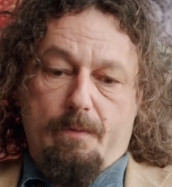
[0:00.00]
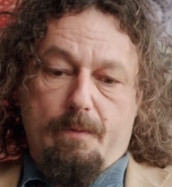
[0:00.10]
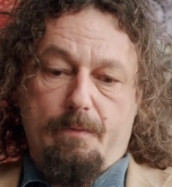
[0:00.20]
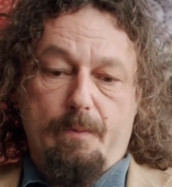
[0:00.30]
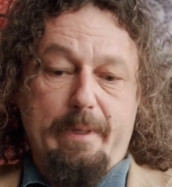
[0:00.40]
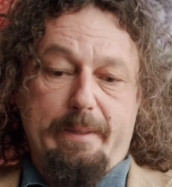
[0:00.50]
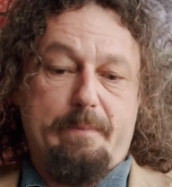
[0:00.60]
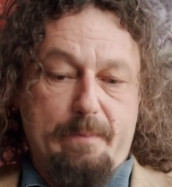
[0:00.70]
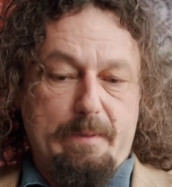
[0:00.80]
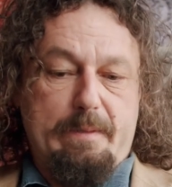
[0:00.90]
for me
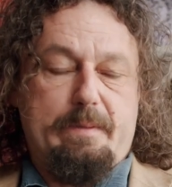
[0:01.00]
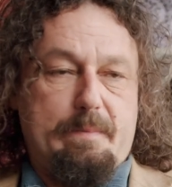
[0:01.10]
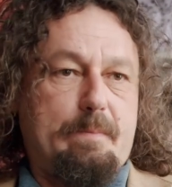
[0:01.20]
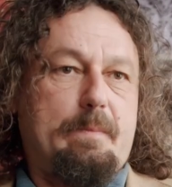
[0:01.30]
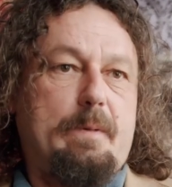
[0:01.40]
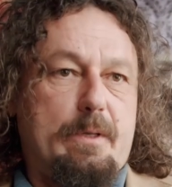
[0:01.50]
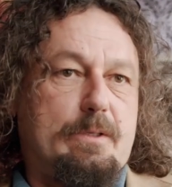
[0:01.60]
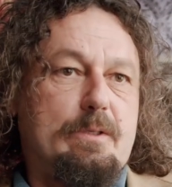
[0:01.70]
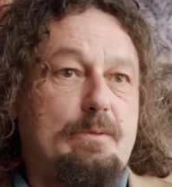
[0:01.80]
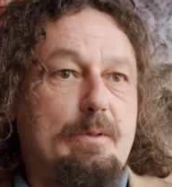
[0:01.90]
as the
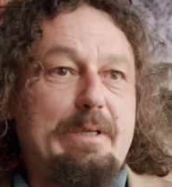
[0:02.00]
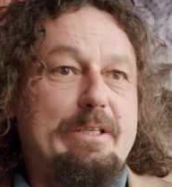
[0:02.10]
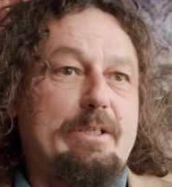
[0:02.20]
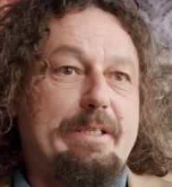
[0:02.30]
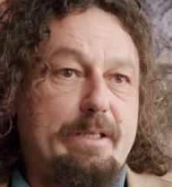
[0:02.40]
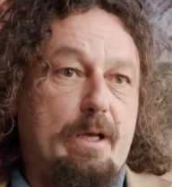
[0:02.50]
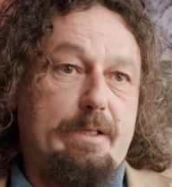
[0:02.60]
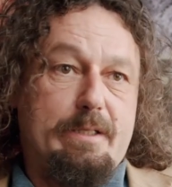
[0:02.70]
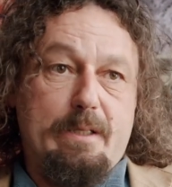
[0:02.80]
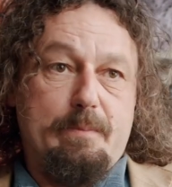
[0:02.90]
person who initially
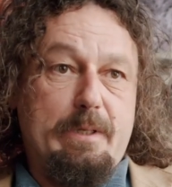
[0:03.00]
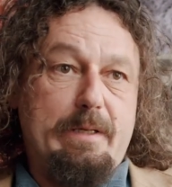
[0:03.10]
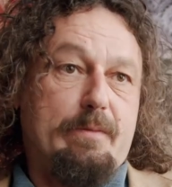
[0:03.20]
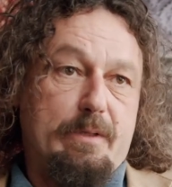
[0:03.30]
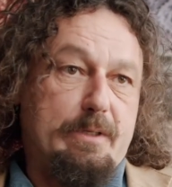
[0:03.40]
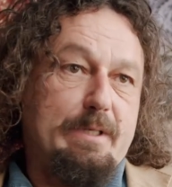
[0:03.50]
started it, but even the